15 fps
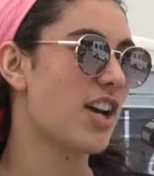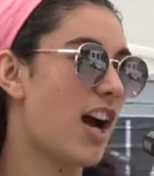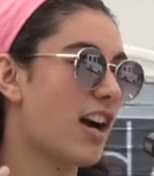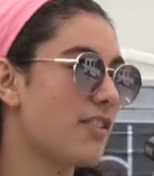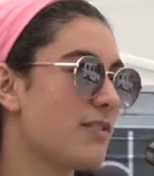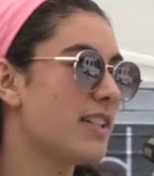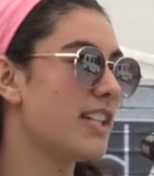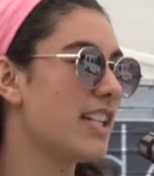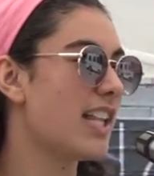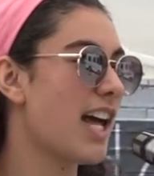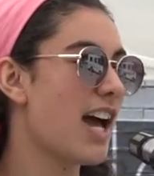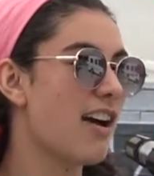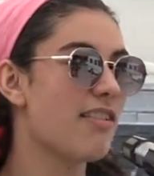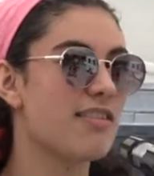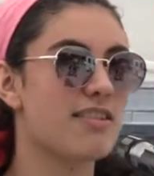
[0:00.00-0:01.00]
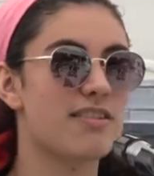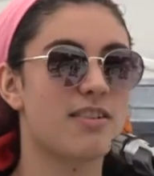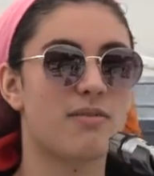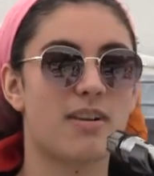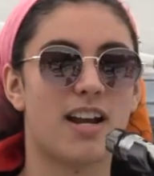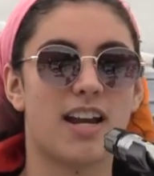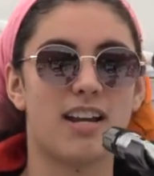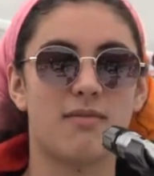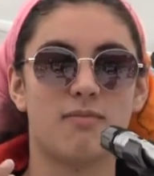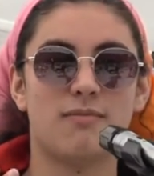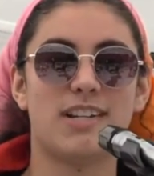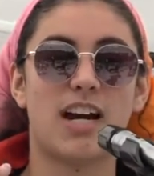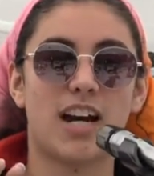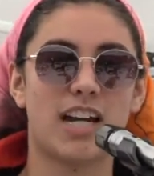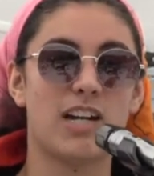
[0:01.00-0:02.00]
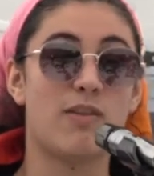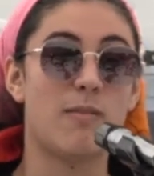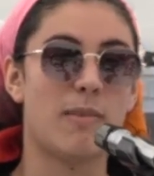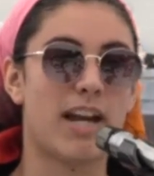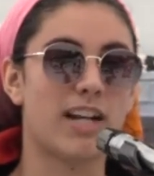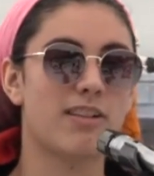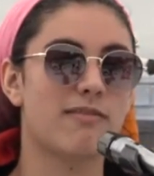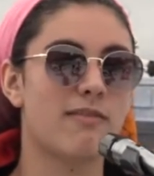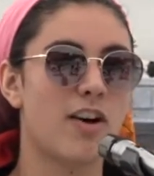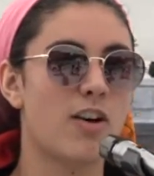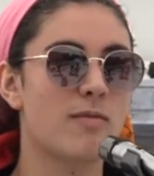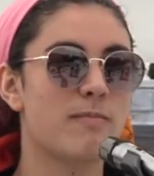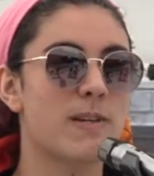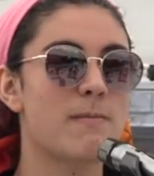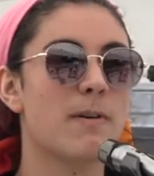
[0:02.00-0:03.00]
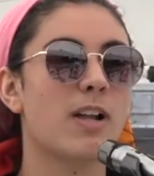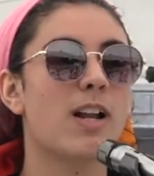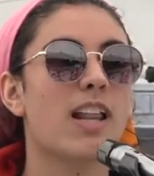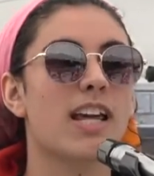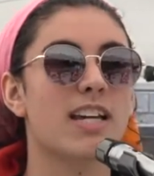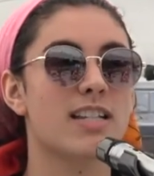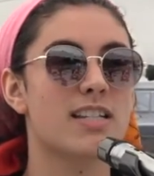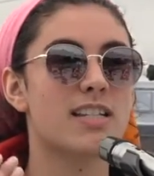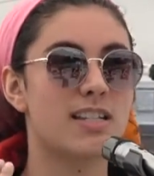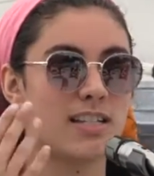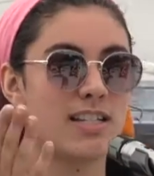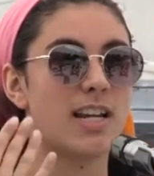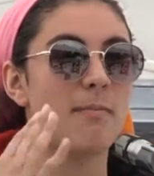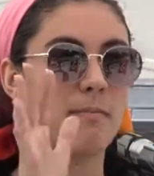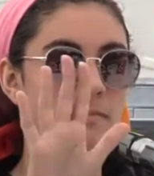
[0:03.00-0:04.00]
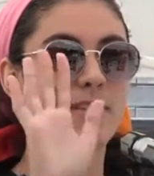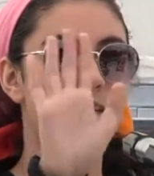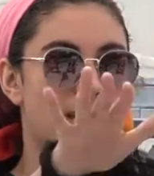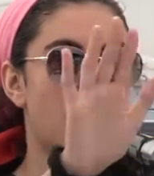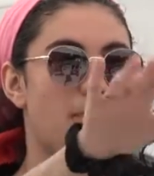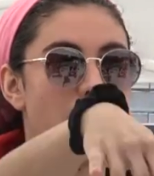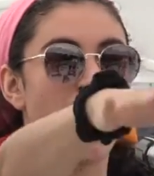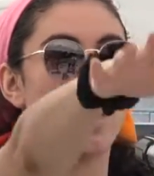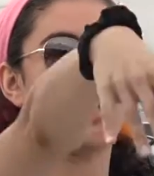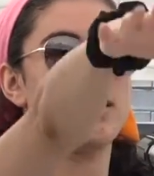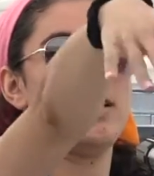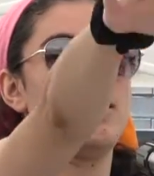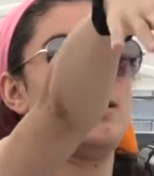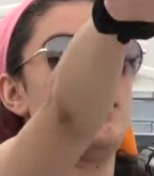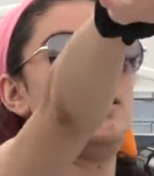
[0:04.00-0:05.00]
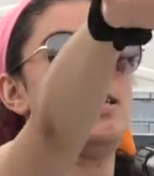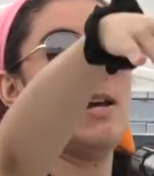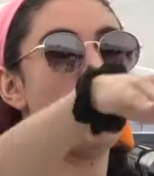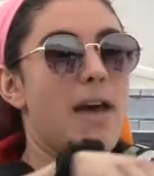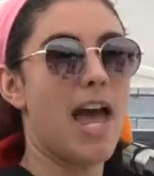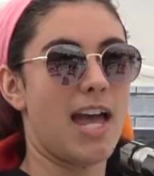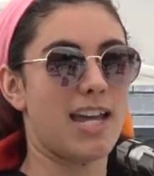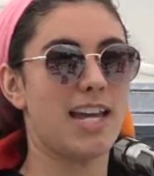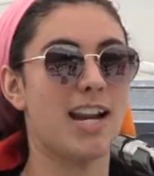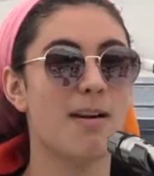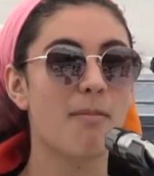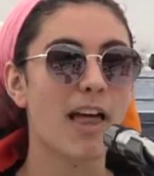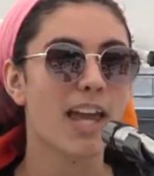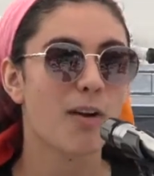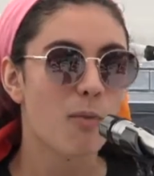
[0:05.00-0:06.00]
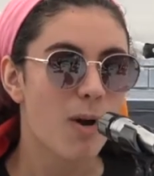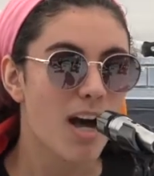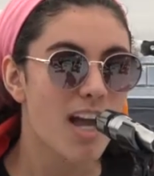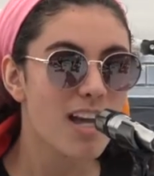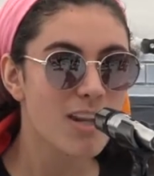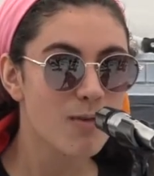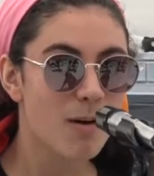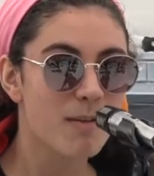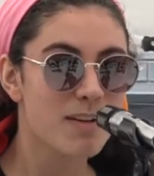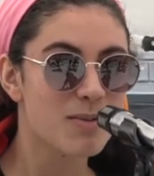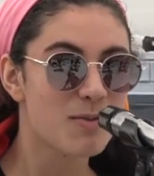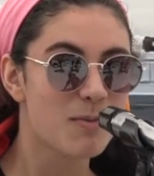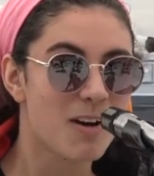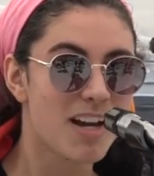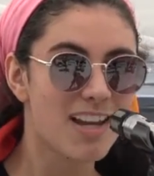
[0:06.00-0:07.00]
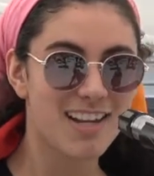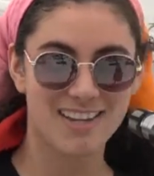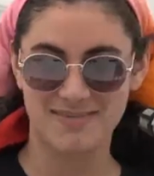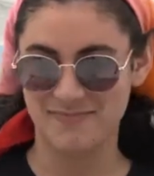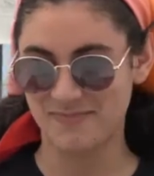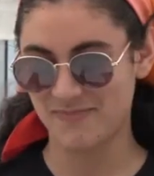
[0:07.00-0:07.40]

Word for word: talk really loud, and so when I talk into a microphone, people are like, step, step back, step back. And I'm like, what? You want me to do what? Um,